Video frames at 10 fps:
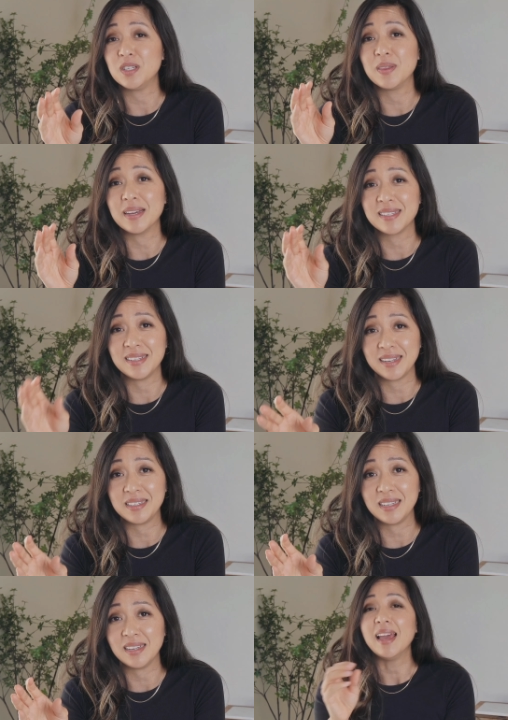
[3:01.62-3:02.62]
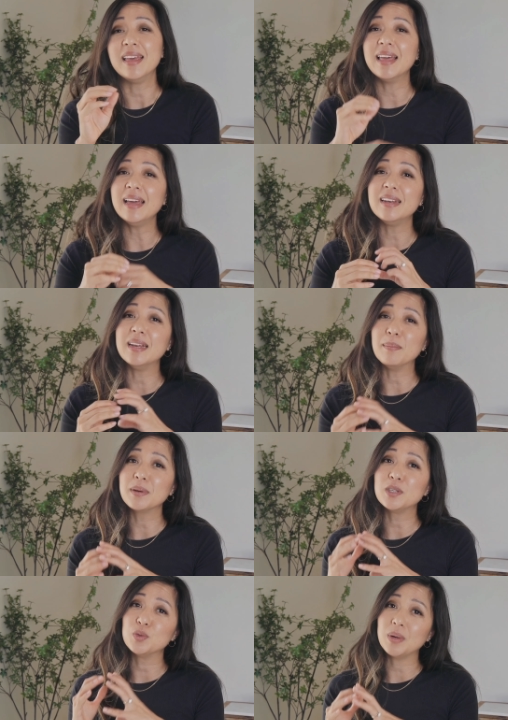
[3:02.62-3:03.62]
in 2019, and that
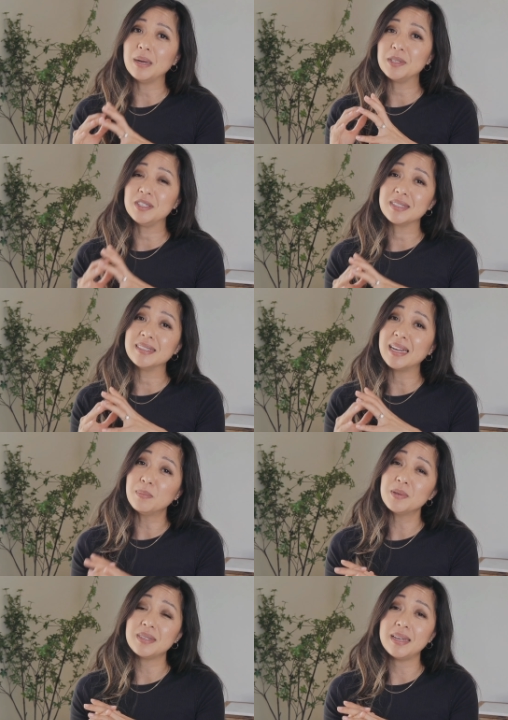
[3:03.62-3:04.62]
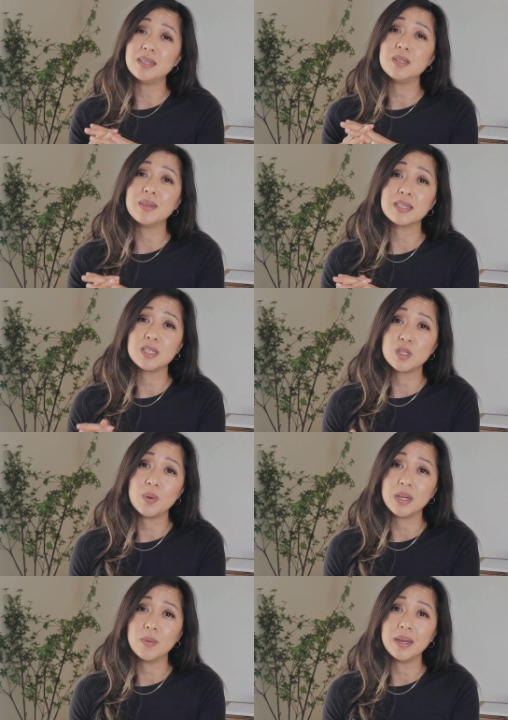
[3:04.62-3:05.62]
number dropped to just 9% in
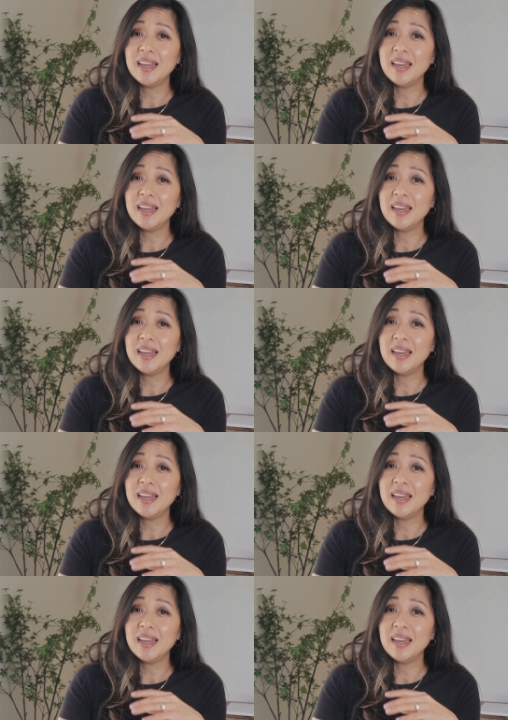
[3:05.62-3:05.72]
2021.